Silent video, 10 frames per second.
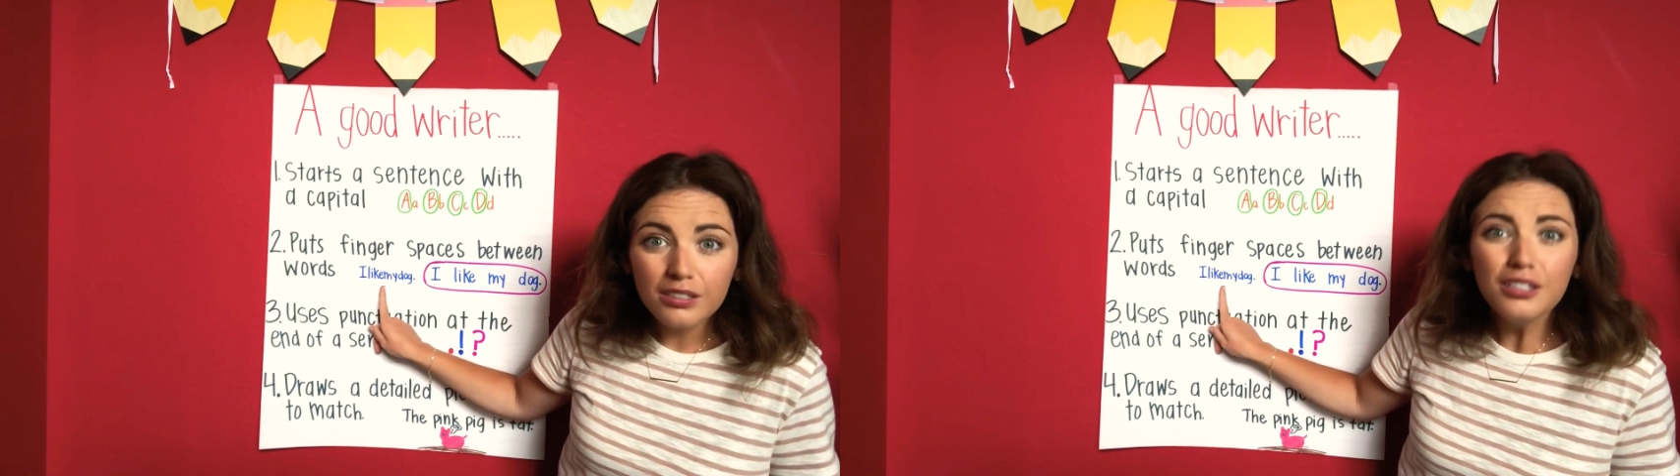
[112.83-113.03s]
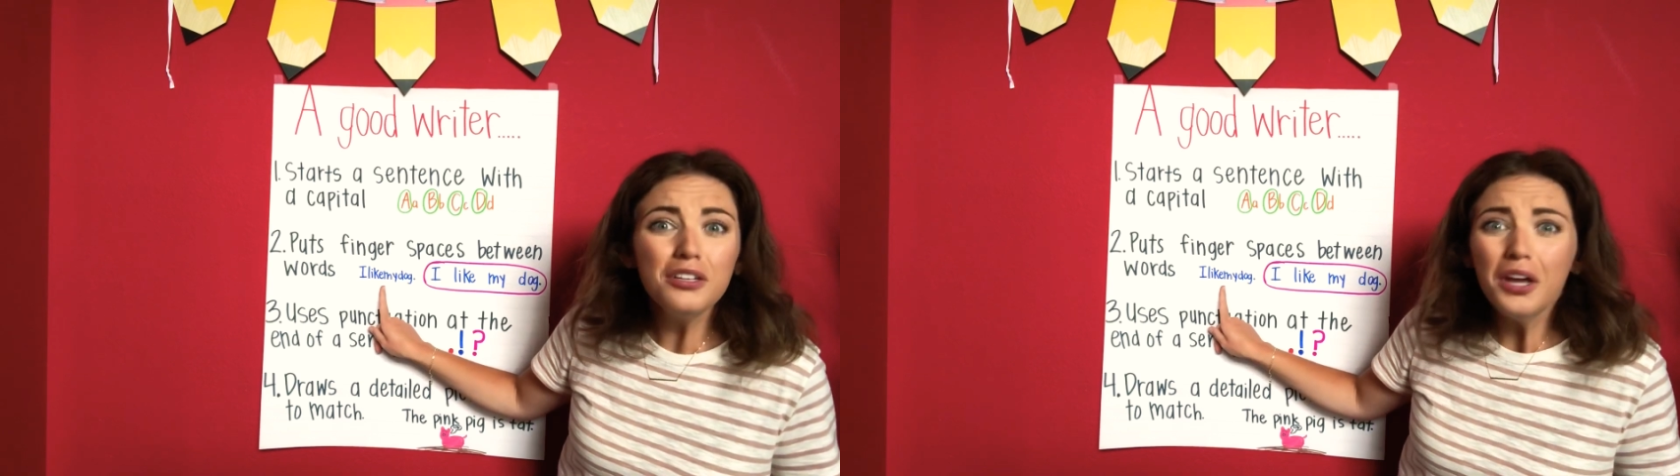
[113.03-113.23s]

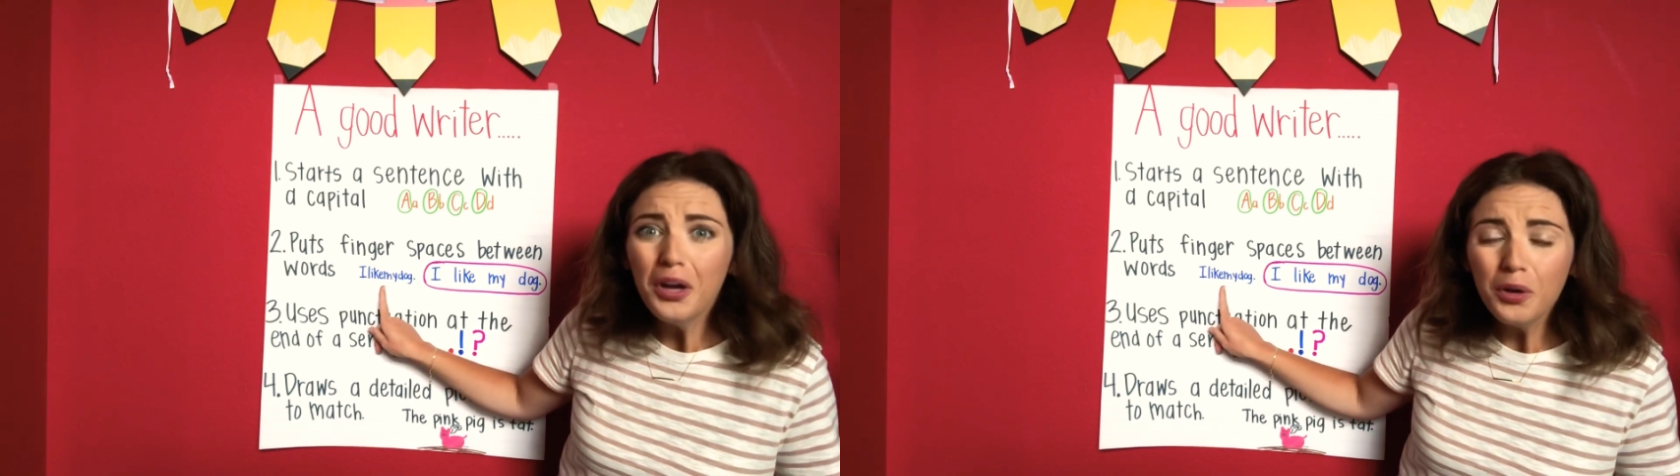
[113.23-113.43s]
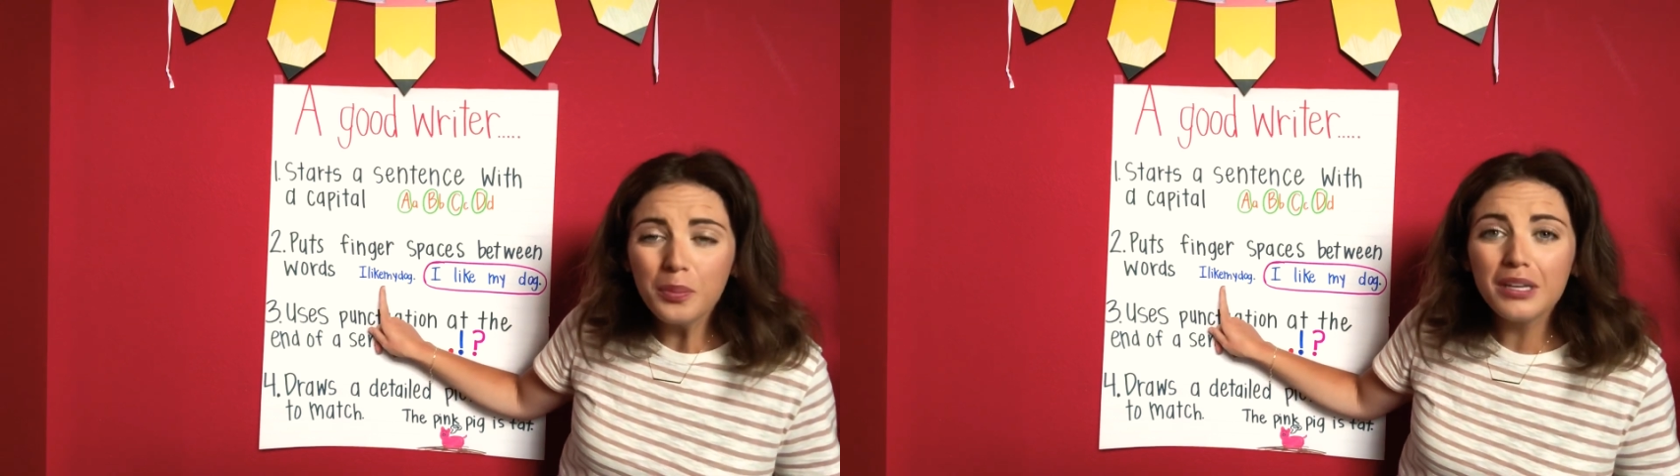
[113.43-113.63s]

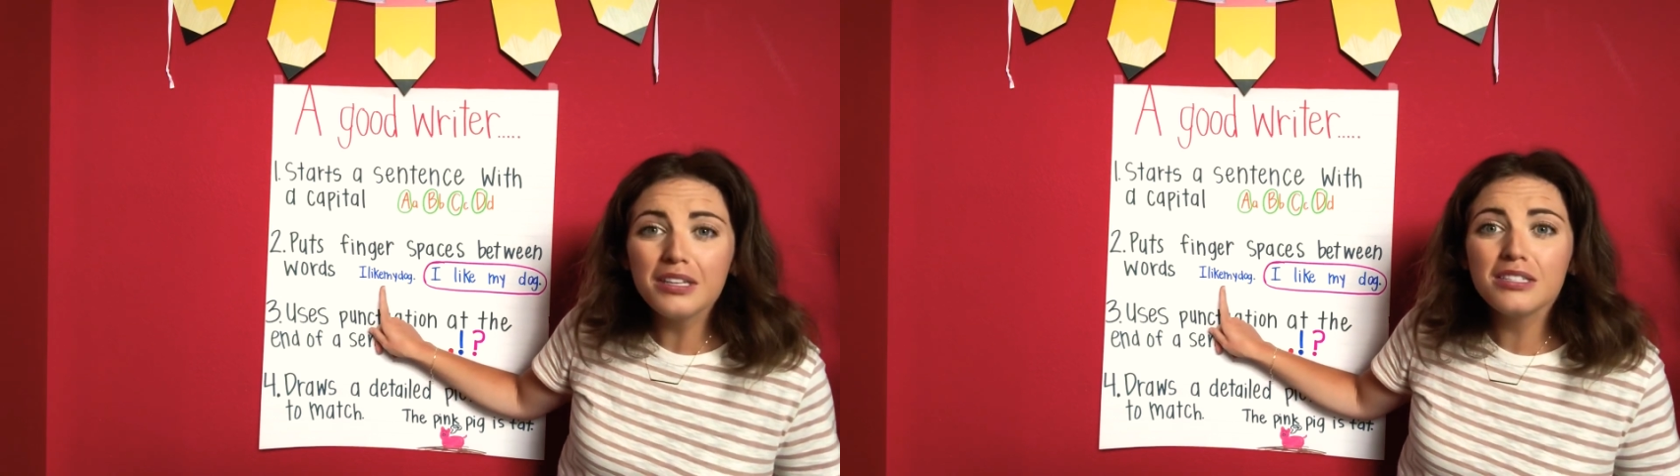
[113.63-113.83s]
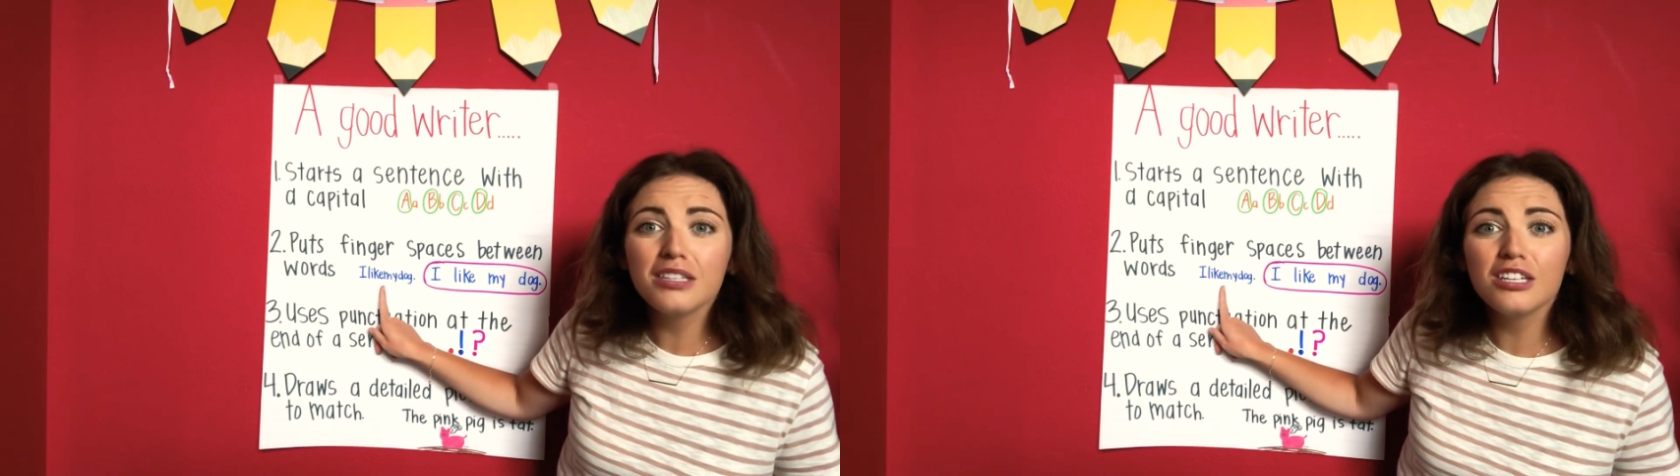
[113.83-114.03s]
No, because
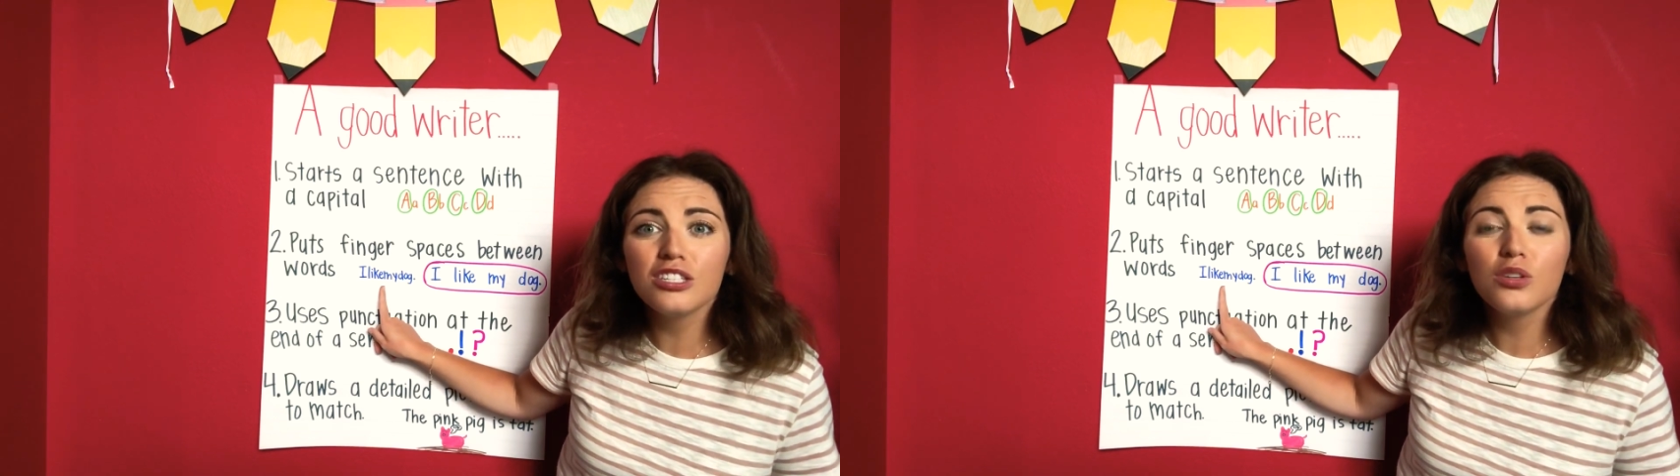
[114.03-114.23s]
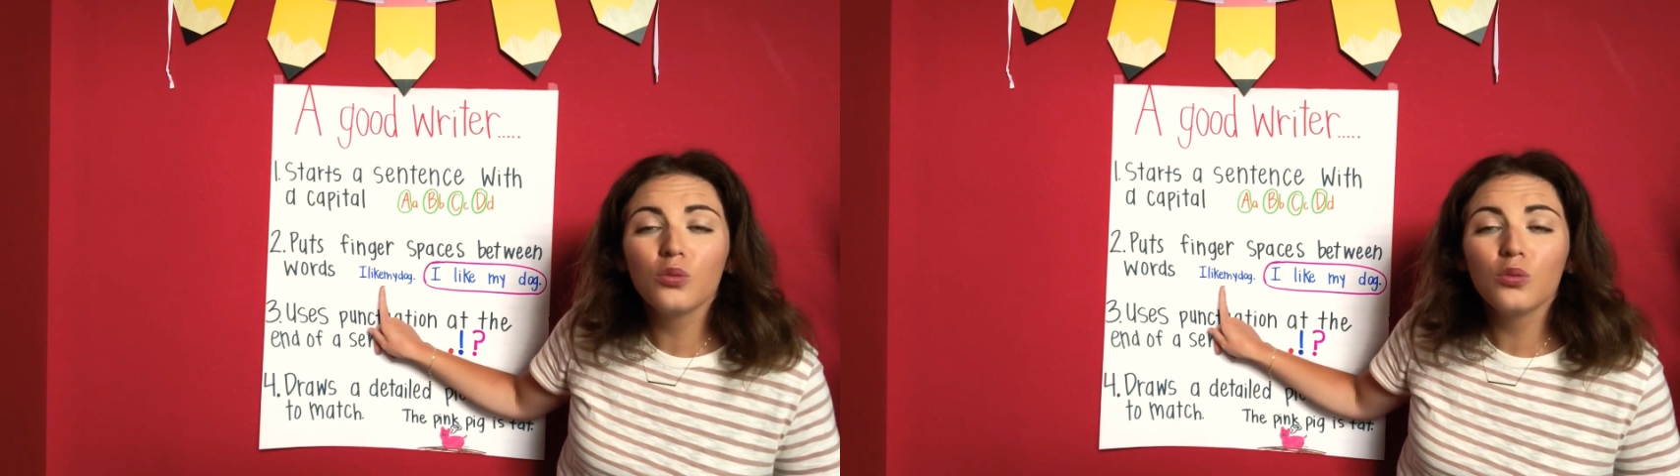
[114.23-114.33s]
this